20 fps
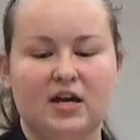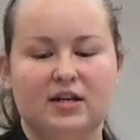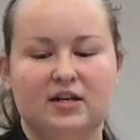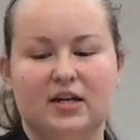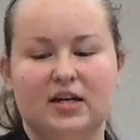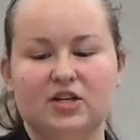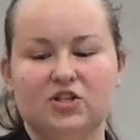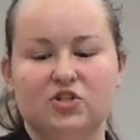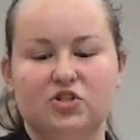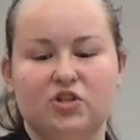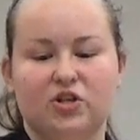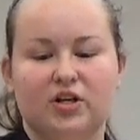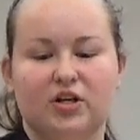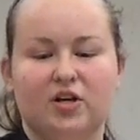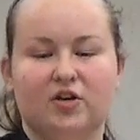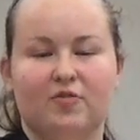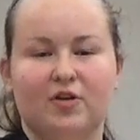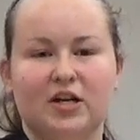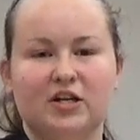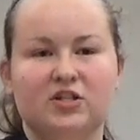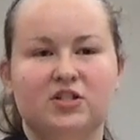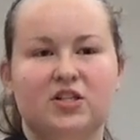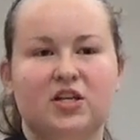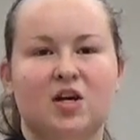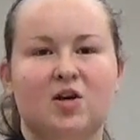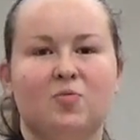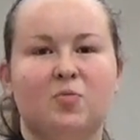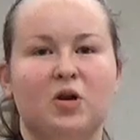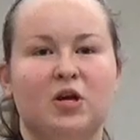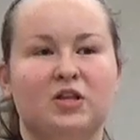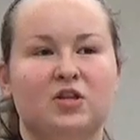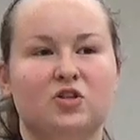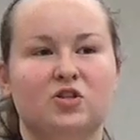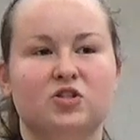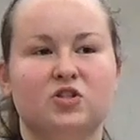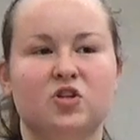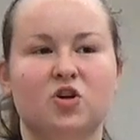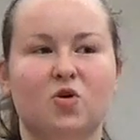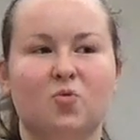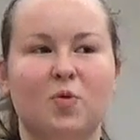Next, you're going to arrange them, and
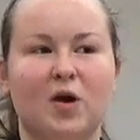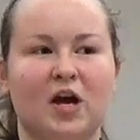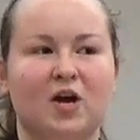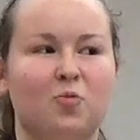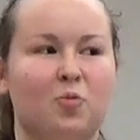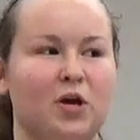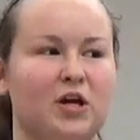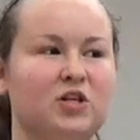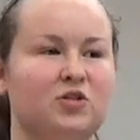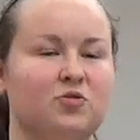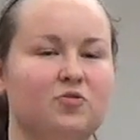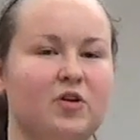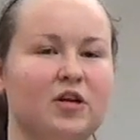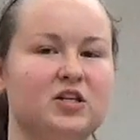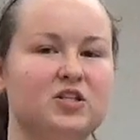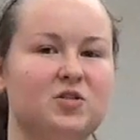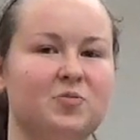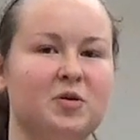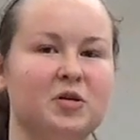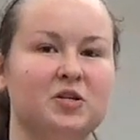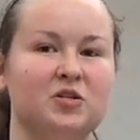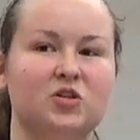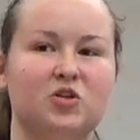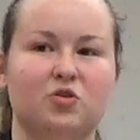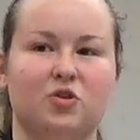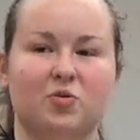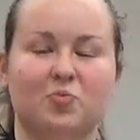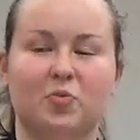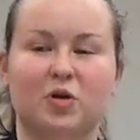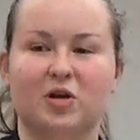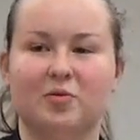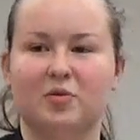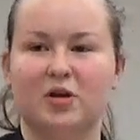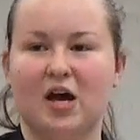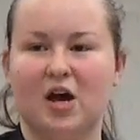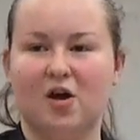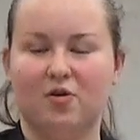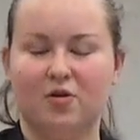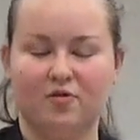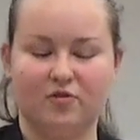there's no bad way to arrange them in. You can put them in
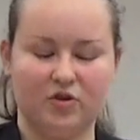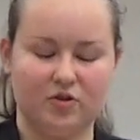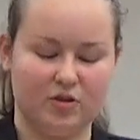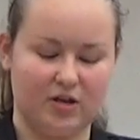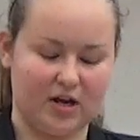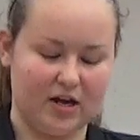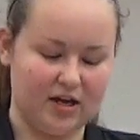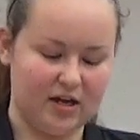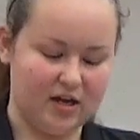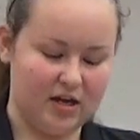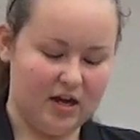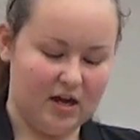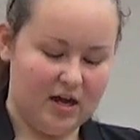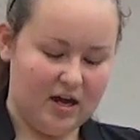however you'd like.